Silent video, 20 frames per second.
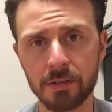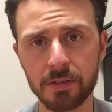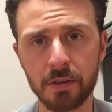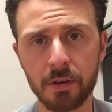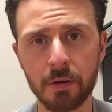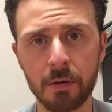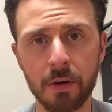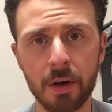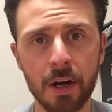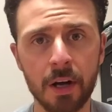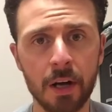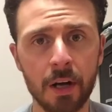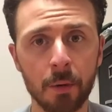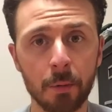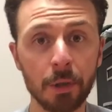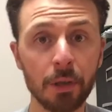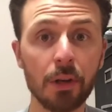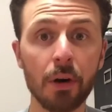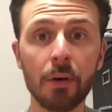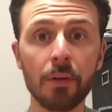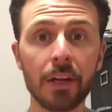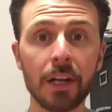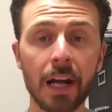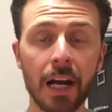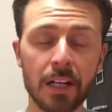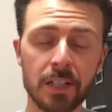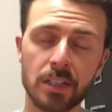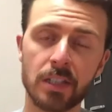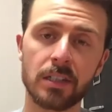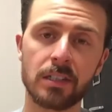So we know that
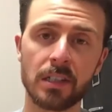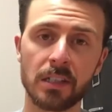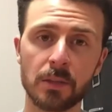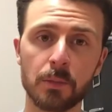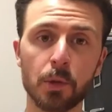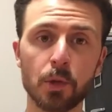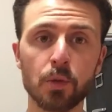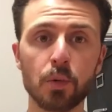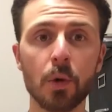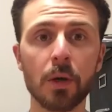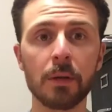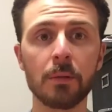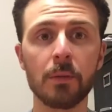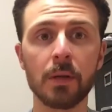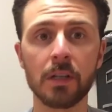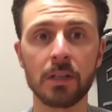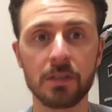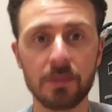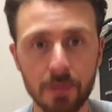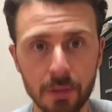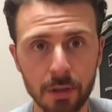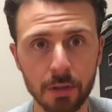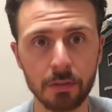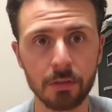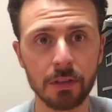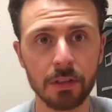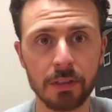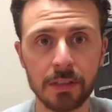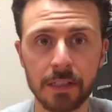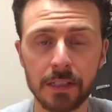actually it takes about 20 minutes for
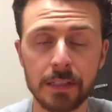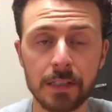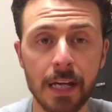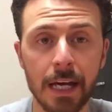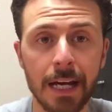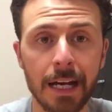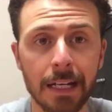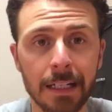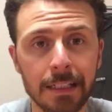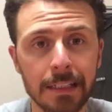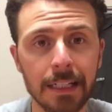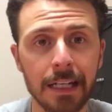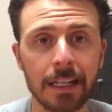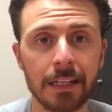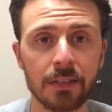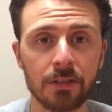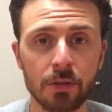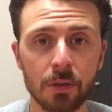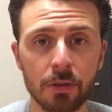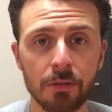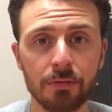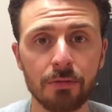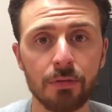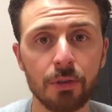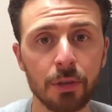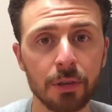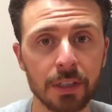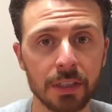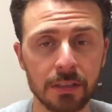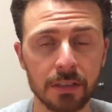you to detect any sort of
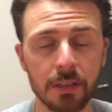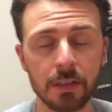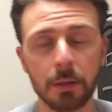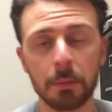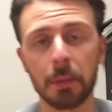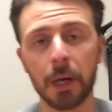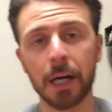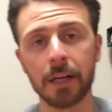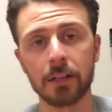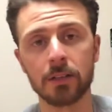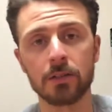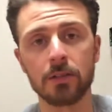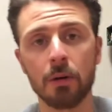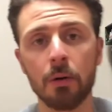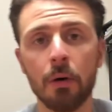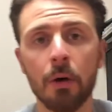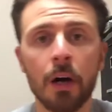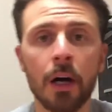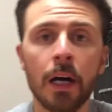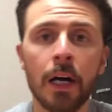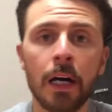fullness in your body. So